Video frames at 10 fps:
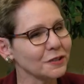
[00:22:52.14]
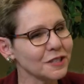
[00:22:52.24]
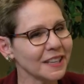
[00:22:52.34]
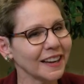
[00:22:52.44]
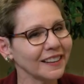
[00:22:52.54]
You're
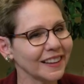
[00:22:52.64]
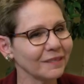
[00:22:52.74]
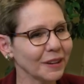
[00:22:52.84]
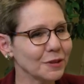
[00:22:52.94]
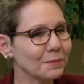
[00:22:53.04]
saying
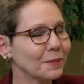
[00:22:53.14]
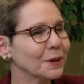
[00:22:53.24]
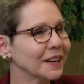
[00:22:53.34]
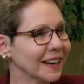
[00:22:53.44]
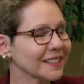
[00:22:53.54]
that when you
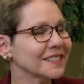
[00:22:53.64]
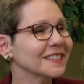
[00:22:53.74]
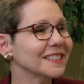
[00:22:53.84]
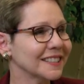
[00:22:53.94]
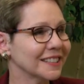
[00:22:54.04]
put it next
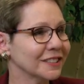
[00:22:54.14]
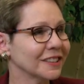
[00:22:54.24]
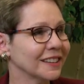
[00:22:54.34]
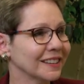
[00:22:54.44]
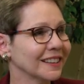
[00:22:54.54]
to the
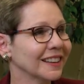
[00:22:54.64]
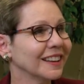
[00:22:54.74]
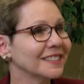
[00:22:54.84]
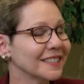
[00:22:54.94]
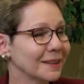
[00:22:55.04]
Titian,
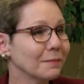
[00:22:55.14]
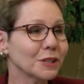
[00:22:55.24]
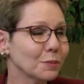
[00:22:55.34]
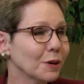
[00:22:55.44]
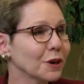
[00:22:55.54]
it seemed
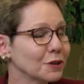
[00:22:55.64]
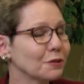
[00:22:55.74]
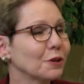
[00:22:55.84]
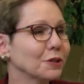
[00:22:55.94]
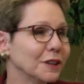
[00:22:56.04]
much more
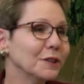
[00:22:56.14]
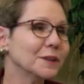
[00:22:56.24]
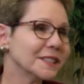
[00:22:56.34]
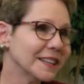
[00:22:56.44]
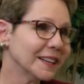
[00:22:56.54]
controlled than you
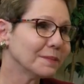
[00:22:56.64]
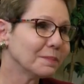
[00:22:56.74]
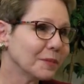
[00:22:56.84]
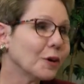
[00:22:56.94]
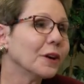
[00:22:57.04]
had
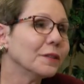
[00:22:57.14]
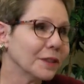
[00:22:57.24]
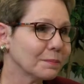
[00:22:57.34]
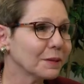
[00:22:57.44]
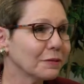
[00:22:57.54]
thought of
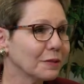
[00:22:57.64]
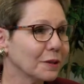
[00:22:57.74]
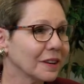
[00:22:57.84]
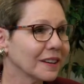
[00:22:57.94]
it before.